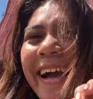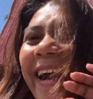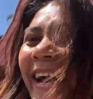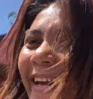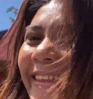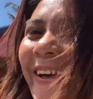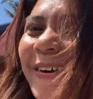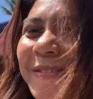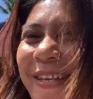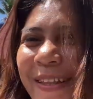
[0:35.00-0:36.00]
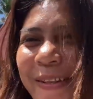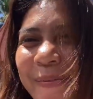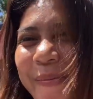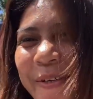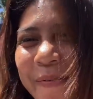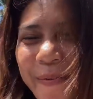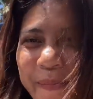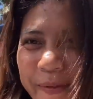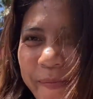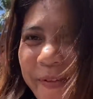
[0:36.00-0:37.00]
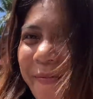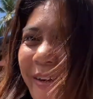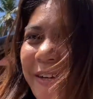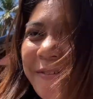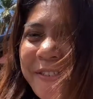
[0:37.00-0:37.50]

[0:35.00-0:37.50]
Hi loves! Hello beautiful people of God!